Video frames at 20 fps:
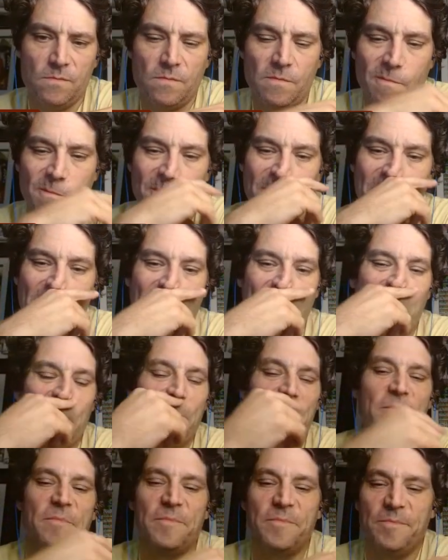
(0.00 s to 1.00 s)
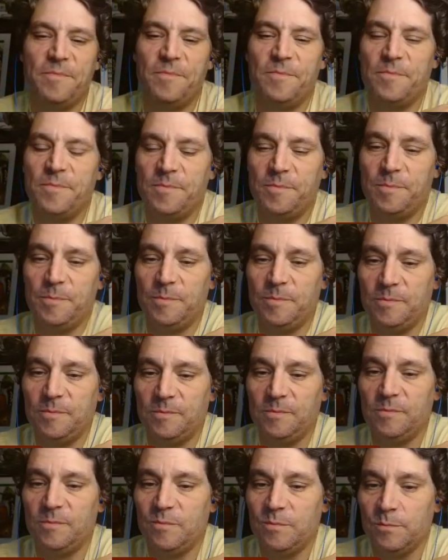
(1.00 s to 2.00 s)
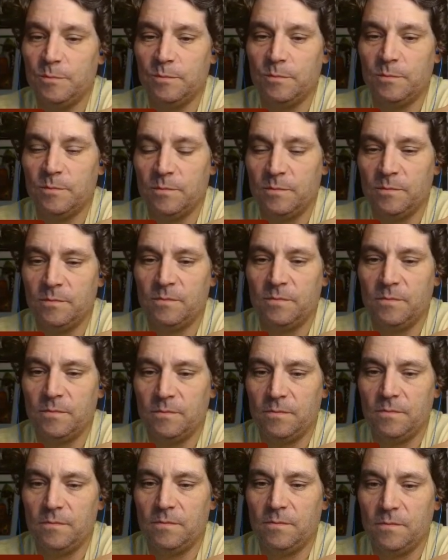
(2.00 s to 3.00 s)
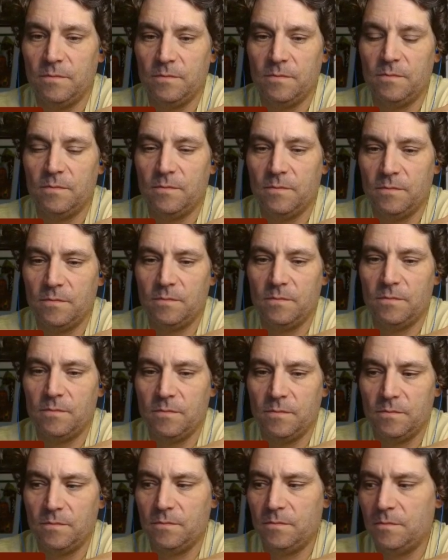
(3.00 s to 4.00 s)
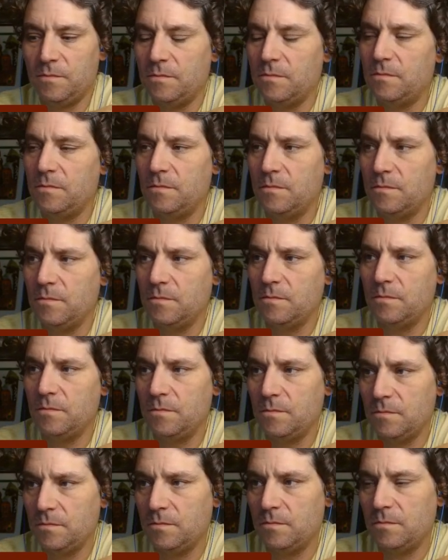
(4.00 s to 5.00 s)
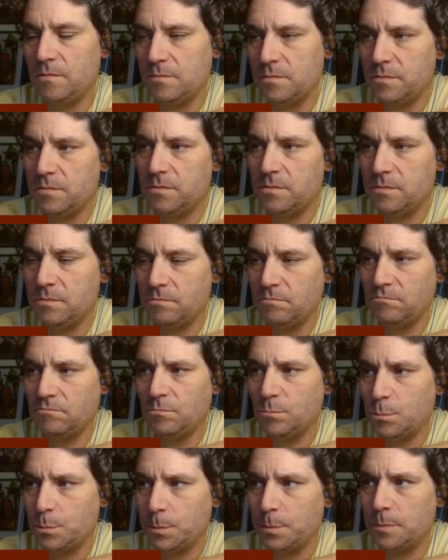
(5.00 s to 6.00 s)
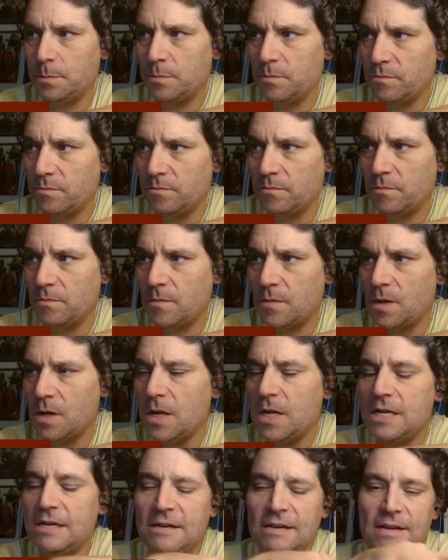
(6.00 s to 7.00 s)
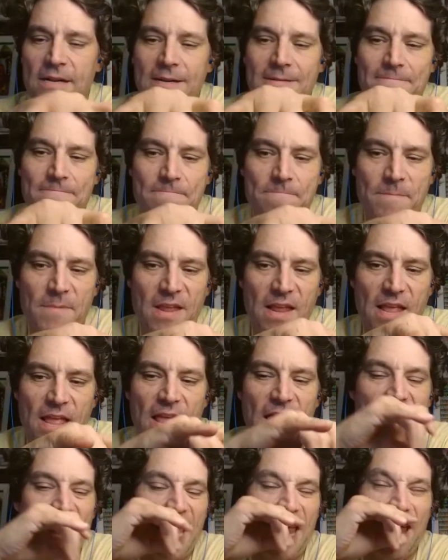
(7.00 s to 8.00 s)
[no speech]